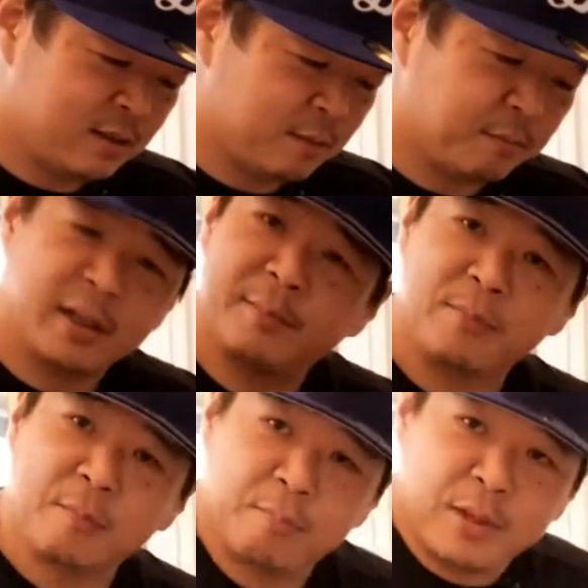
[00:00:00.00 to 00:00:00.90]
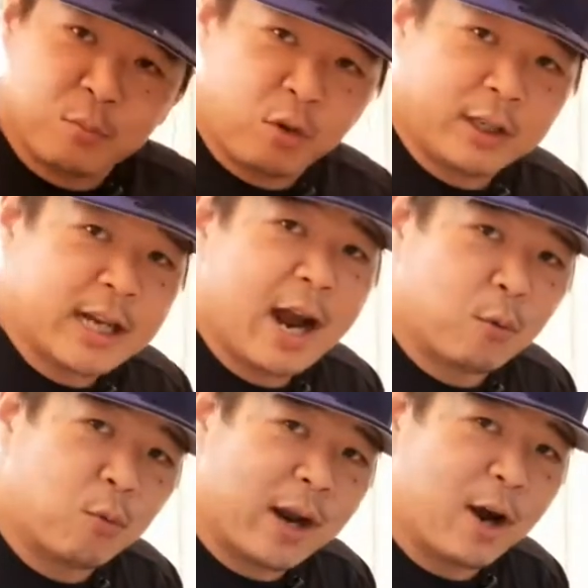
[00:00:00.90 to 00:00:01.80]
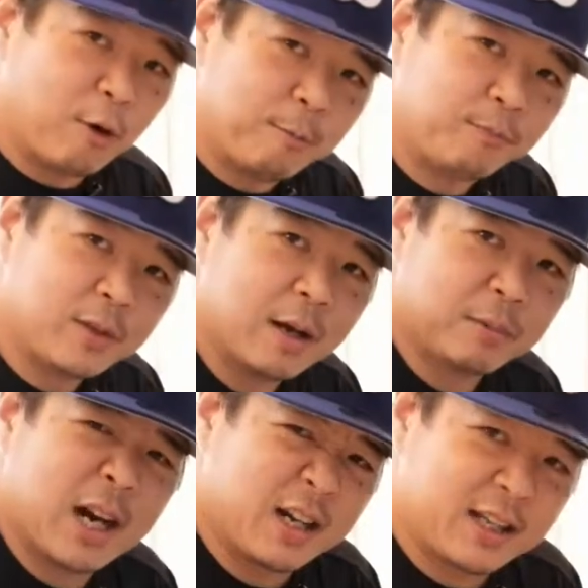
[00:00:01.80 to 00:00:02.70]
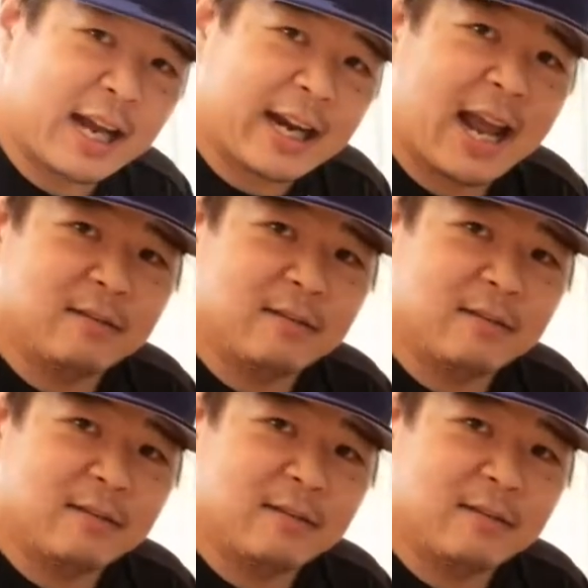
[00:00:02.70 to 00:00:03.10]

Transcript: But it worked out well. I'm kind of like